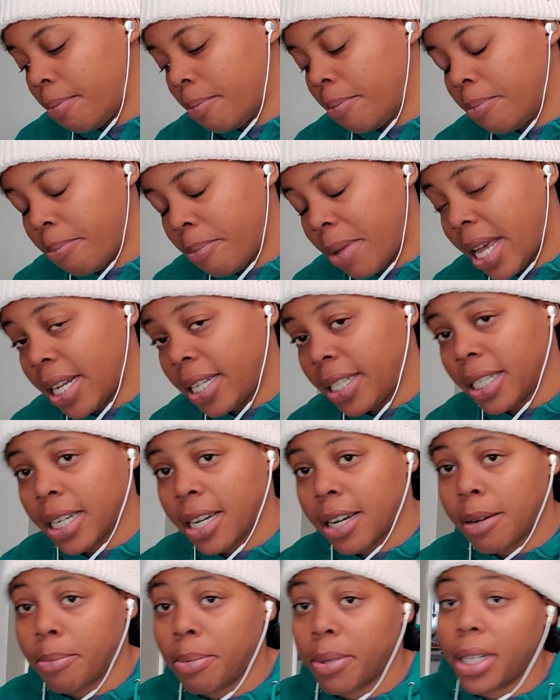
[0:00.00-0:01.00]
managing
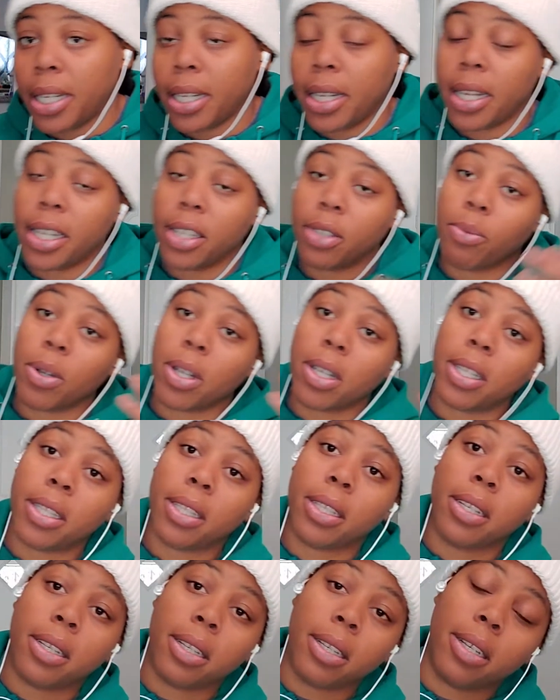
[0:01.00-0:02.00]
company as well
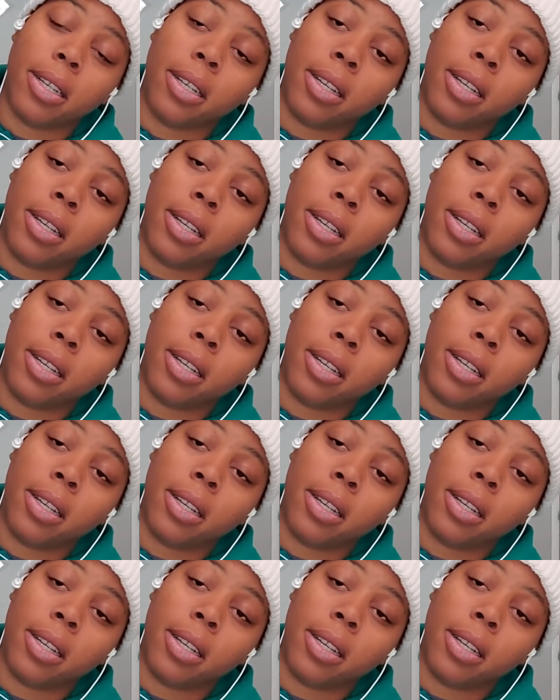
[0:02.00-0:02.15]
as a